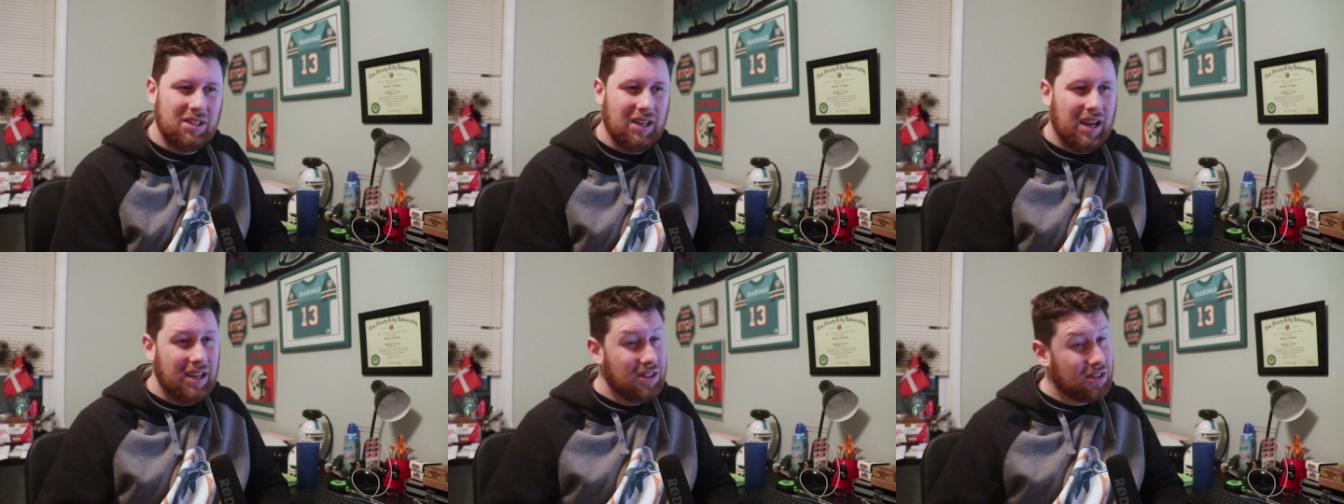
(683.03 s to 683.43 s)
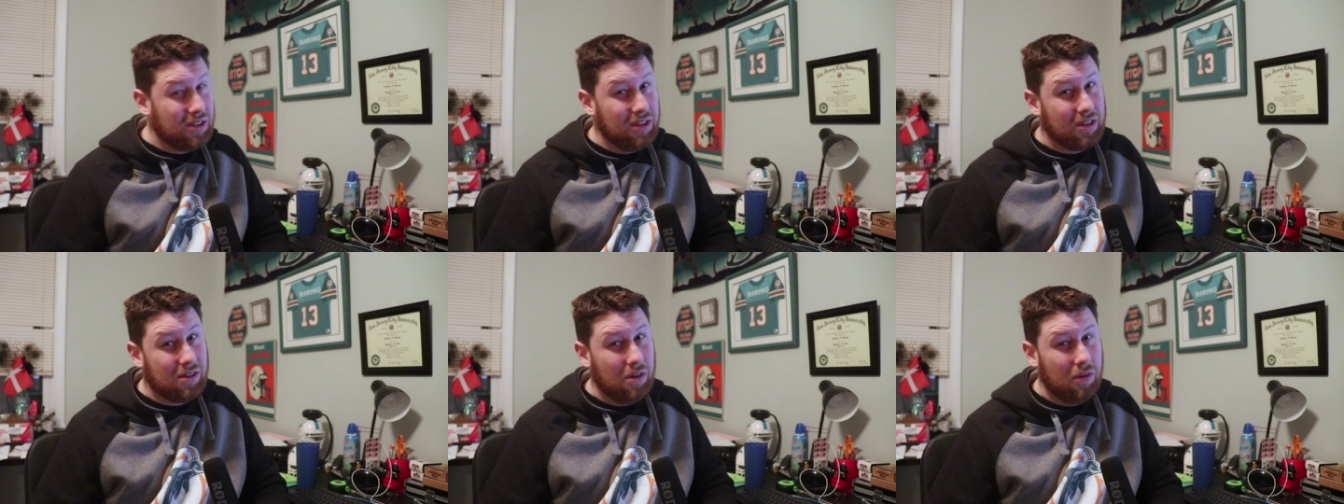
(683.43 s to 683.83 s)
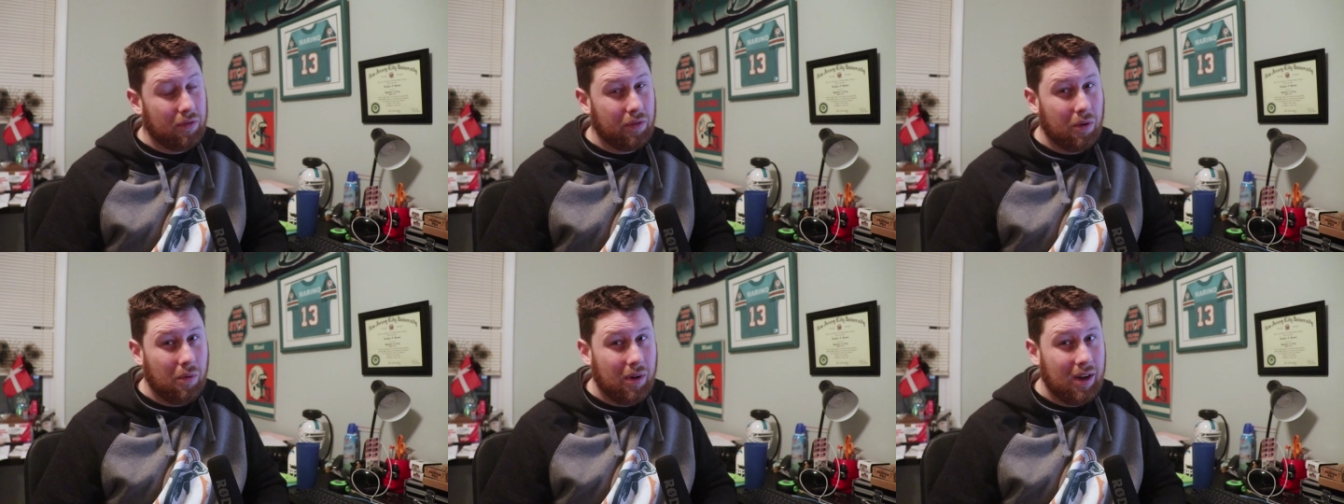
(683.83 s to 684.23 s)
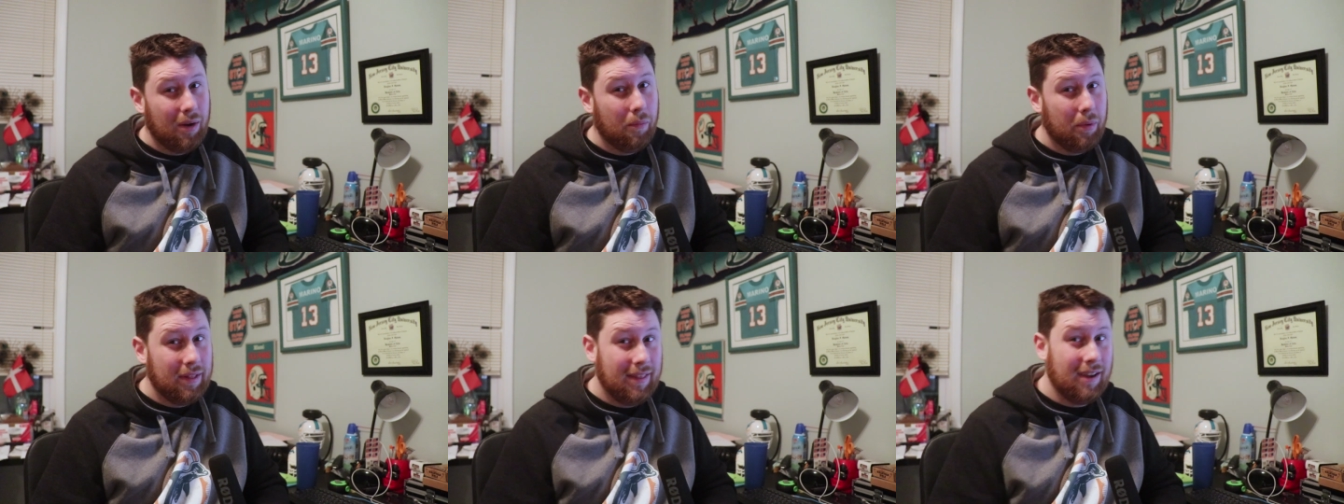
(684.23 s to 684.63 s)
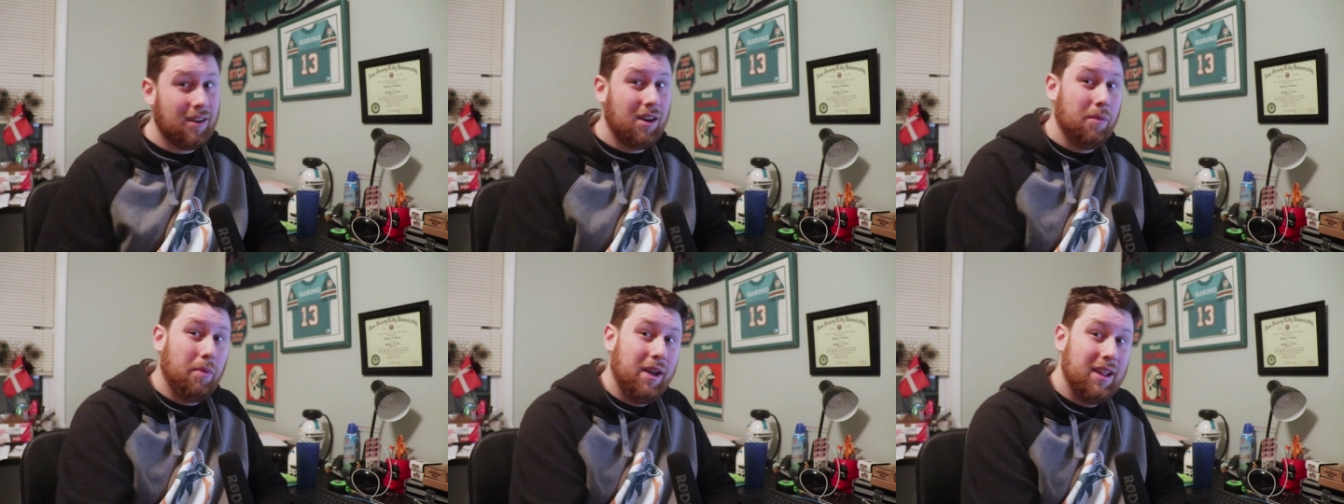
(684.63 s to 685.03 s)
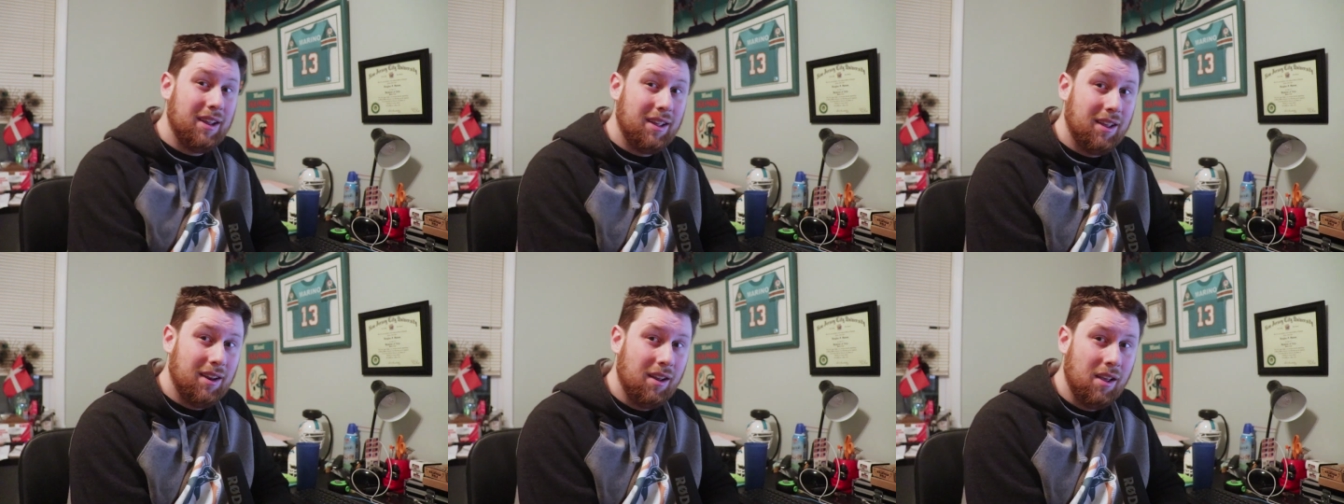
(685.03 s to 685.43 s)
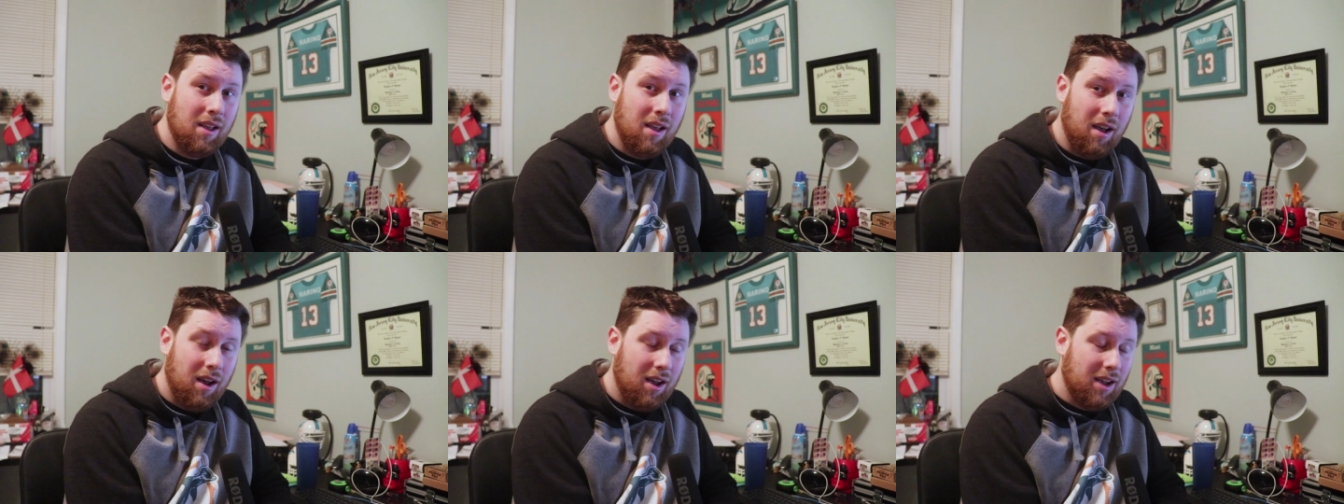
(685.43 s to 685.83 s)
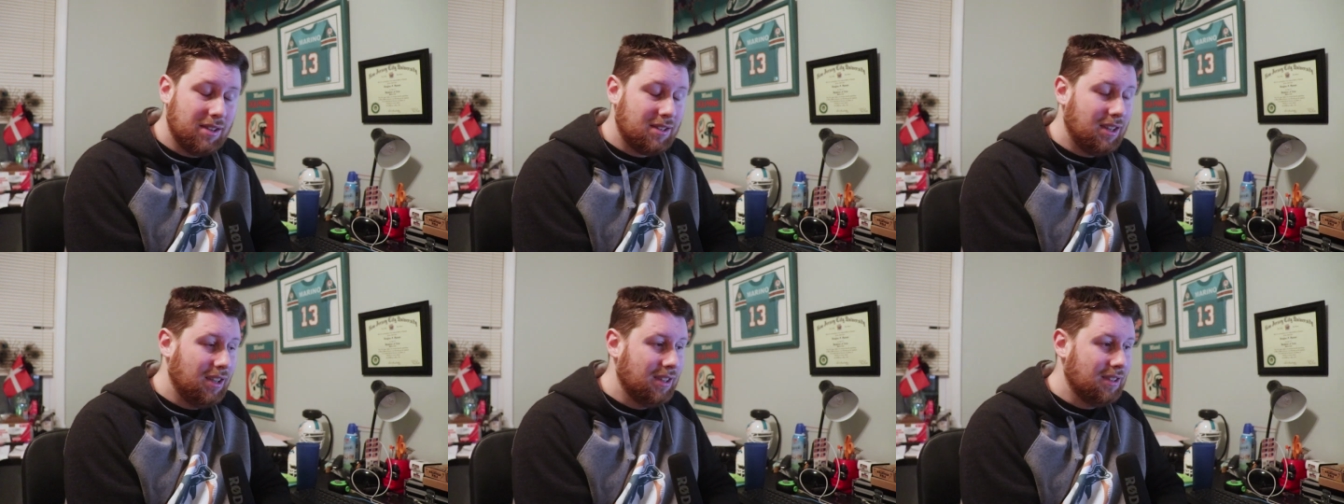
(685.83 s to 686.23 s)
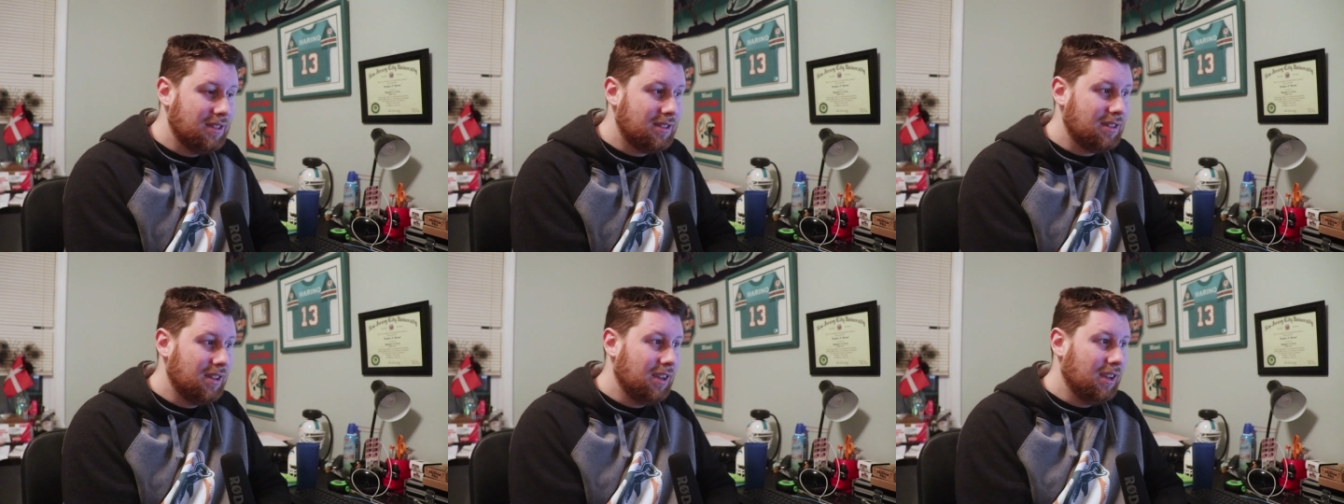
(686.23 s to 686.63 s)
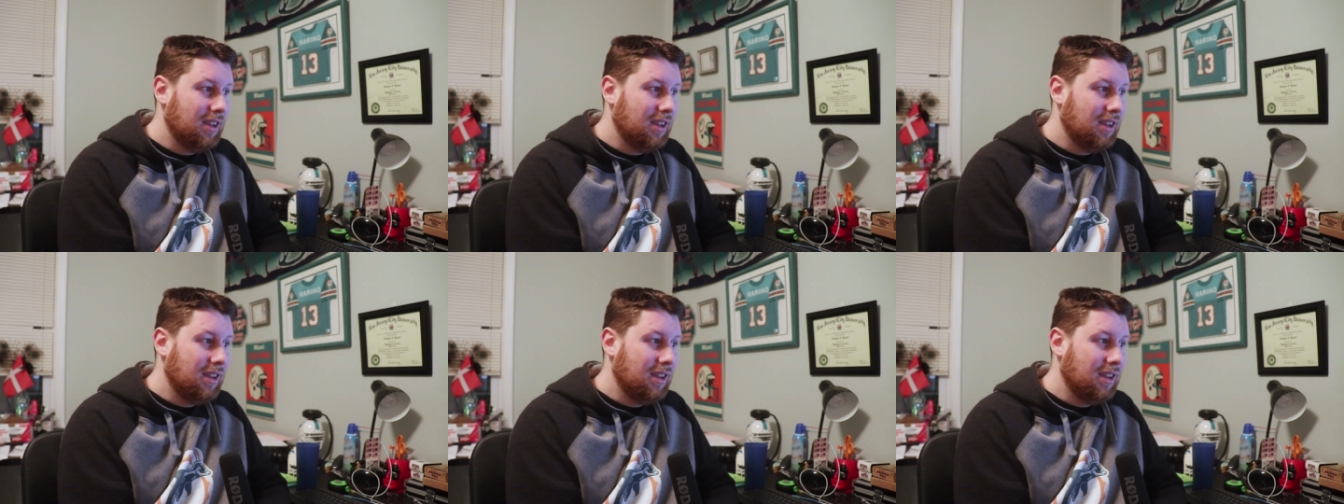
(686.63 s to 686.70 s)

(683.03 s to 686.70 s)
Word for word: Giants could go for one, but they're going to probably get Hoskins.